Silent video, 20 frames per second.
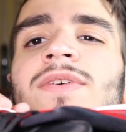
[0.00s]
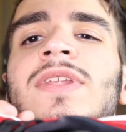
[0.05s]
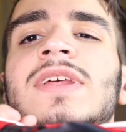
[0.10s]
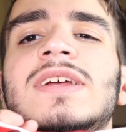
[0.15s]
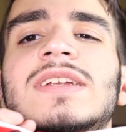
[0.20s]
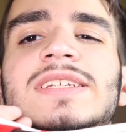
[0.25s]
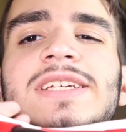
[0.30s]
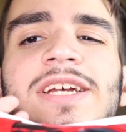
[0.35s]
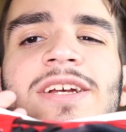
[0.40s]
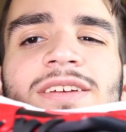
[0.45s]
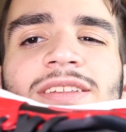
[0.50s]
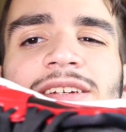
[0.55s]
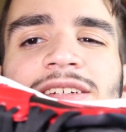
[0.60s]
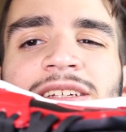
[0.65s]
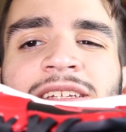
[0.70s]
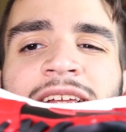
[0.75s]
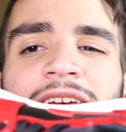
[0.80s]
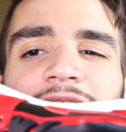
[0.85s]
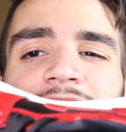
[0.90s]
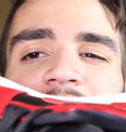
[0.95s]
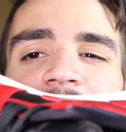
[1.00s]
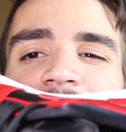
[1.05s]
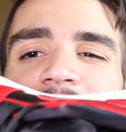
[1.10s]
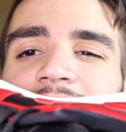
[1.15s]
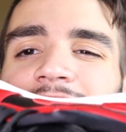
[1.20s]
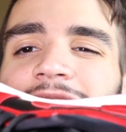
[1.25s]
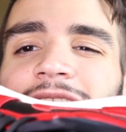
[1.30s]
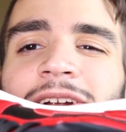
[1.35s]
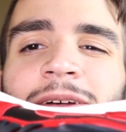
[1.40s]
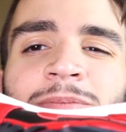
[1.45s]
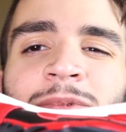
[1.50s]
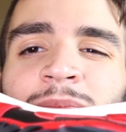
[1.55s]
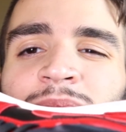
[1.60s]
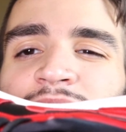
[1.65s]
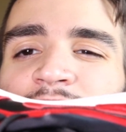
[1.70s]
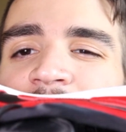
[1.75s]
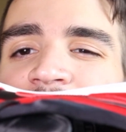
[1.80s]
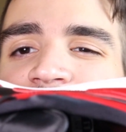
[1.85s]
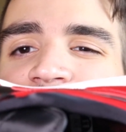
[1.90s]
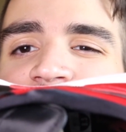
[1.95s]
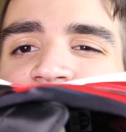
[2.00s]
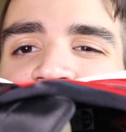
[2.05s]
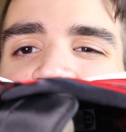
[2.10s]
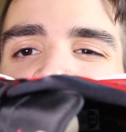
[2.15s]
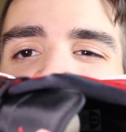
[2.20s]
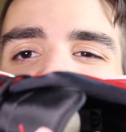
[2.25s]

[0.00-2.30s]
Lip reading: For the interior of the sneaker, I had to turn up the brightness so you